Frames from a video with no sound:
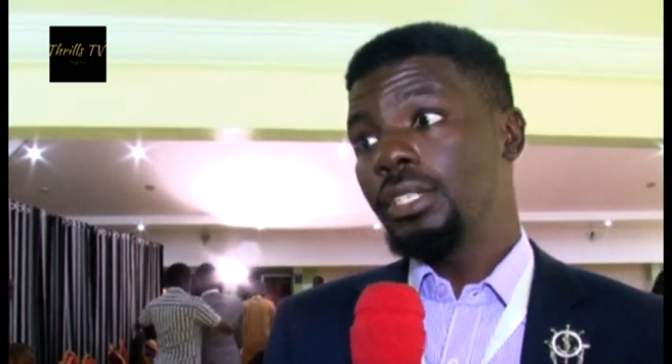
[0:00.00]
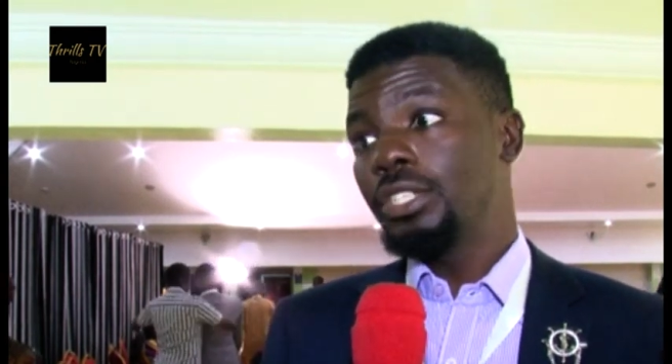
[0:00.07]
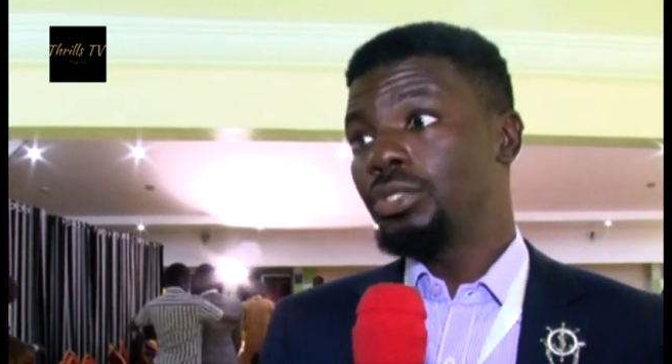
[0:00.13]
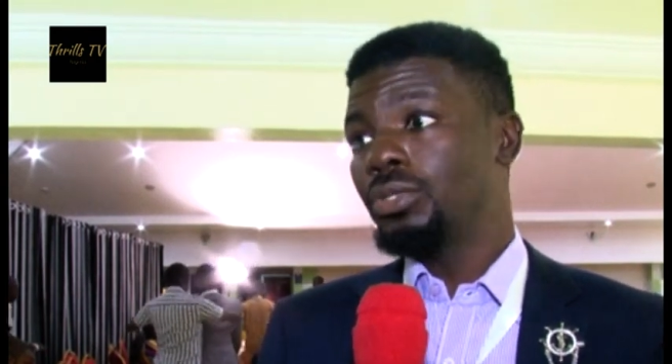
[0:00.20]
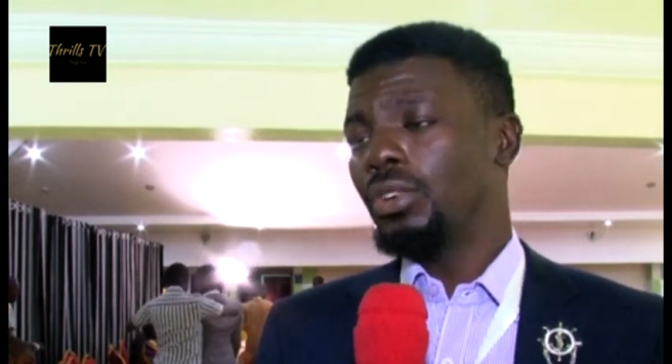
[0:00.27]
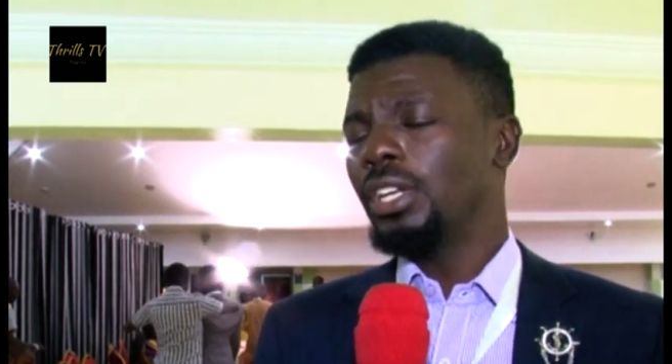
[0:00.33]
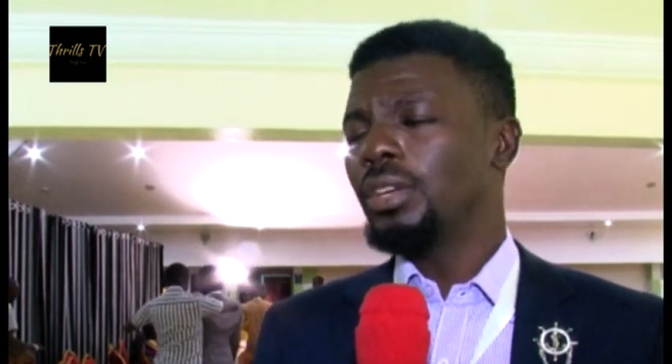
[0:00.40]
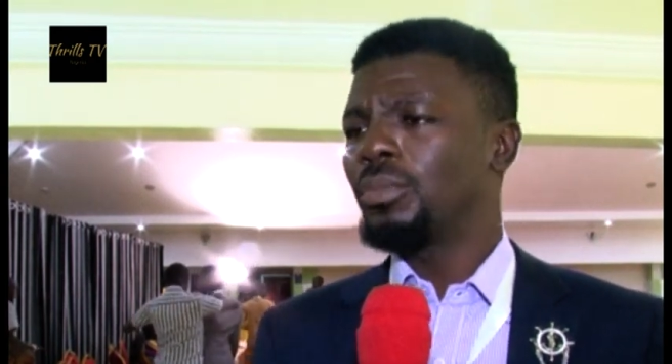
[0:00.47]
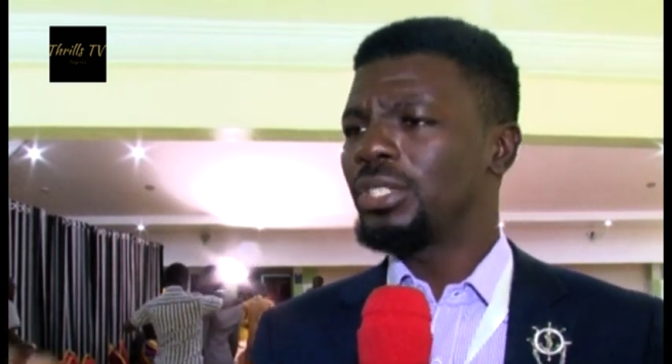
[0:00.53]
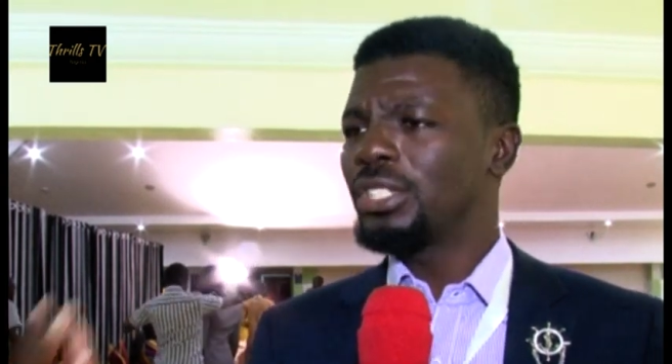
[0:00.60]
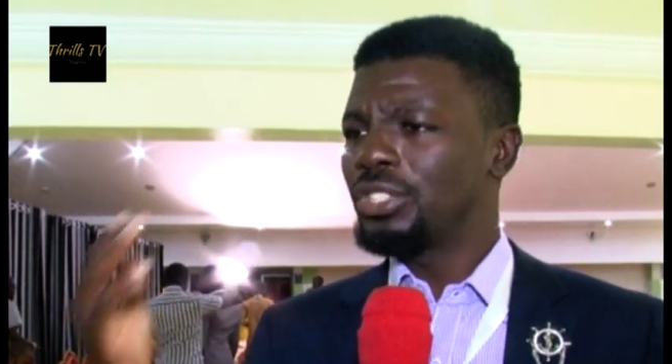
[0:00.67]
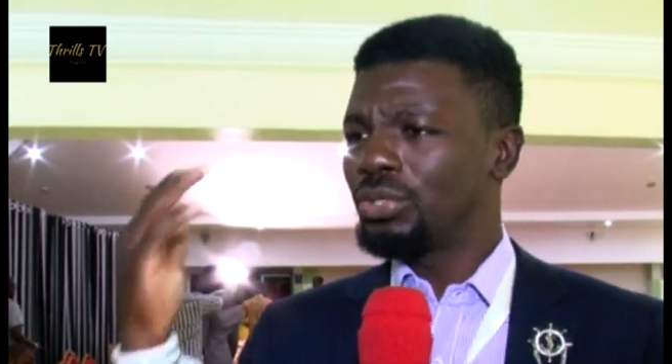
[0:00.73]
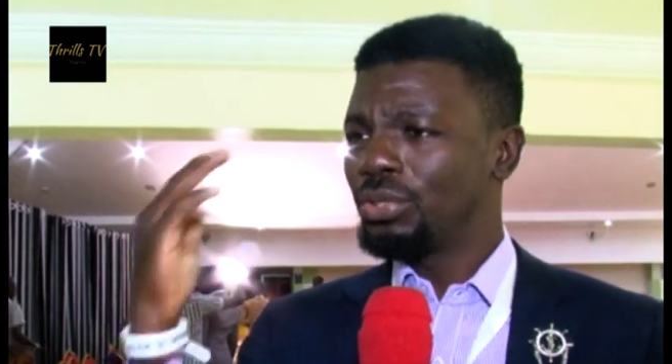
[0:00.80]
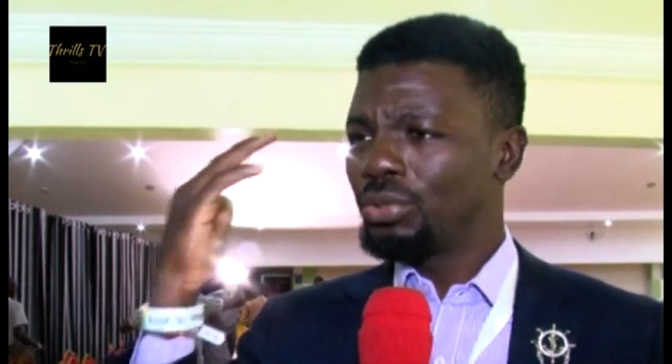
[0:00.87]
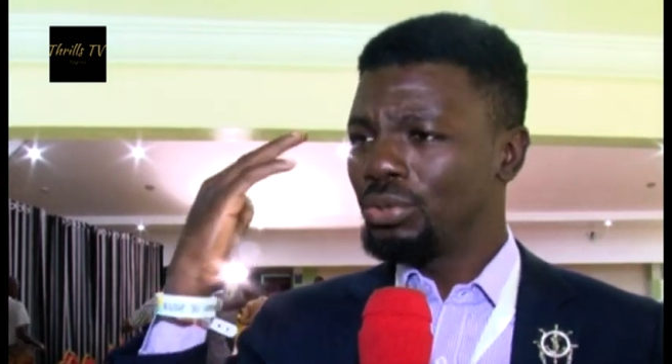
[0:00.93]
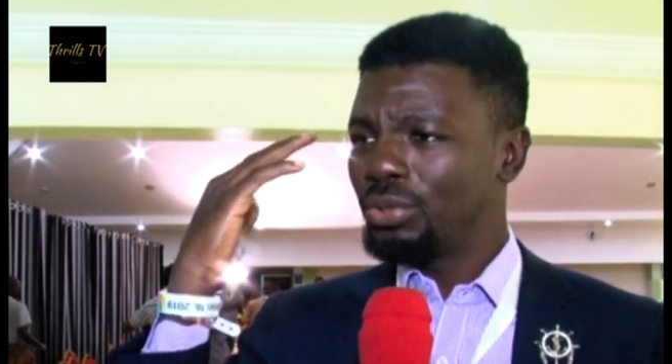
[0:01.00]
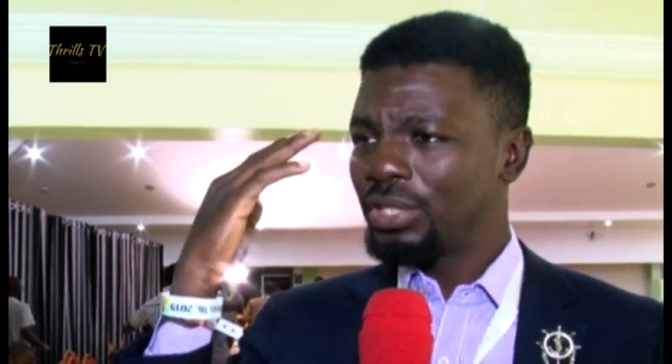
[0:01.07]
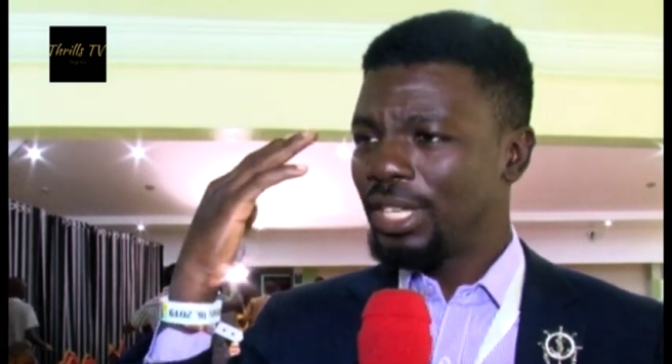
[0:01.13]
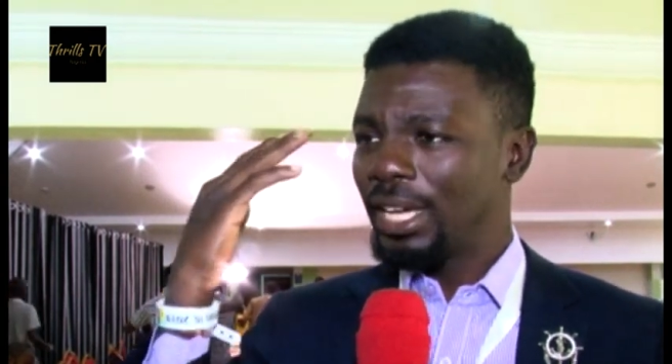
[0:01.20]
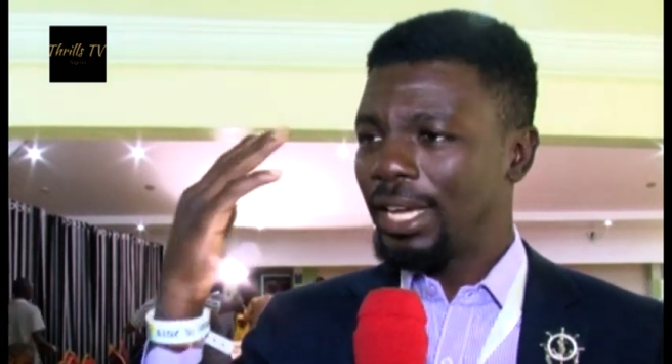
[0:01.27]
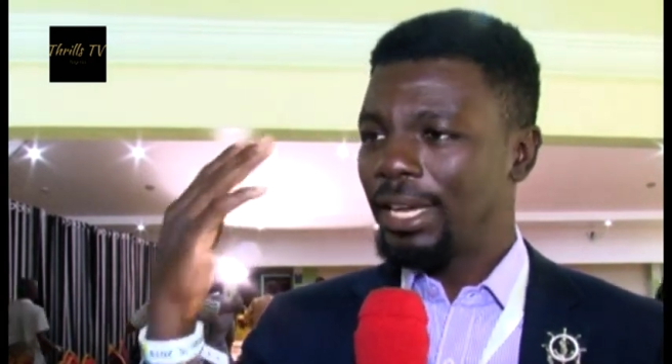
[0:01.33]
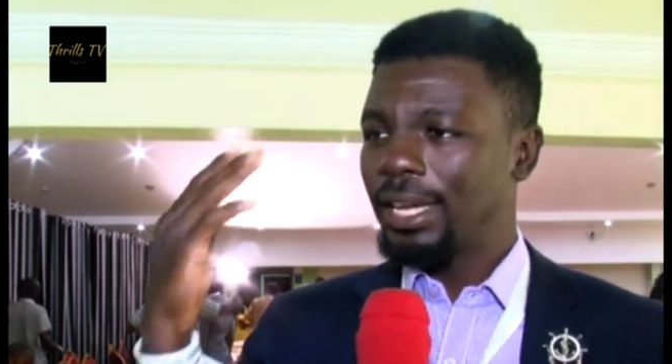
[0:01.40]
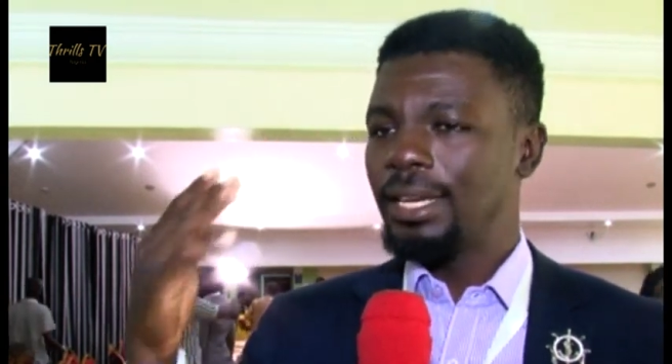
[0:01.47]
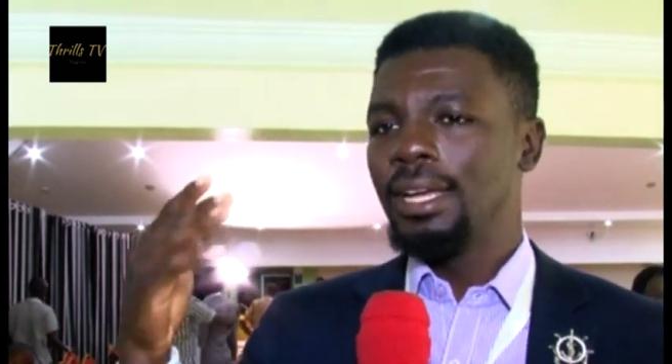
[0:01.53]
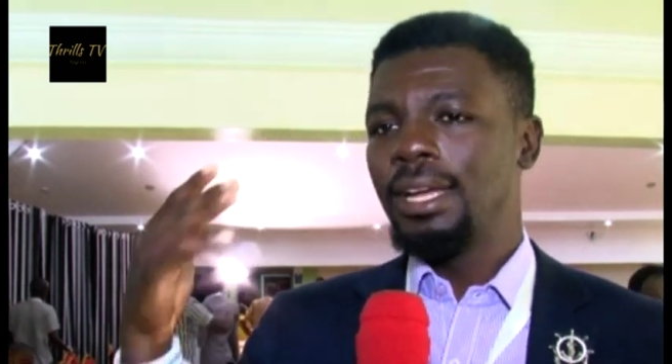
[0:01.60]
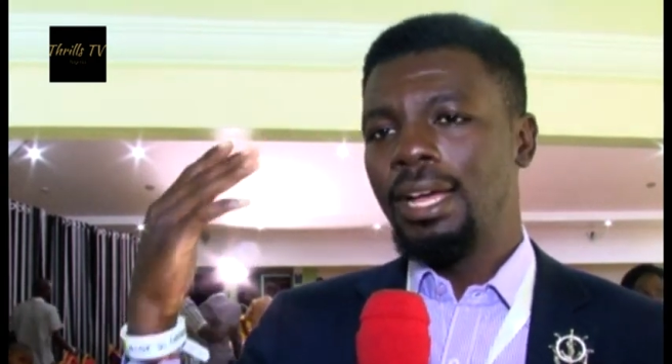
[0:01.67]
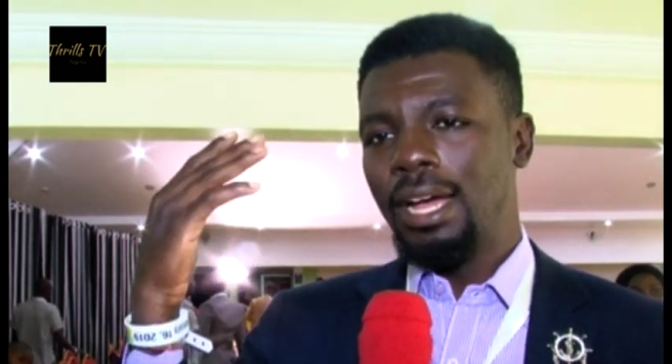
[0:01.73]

they should collect, but they should use their head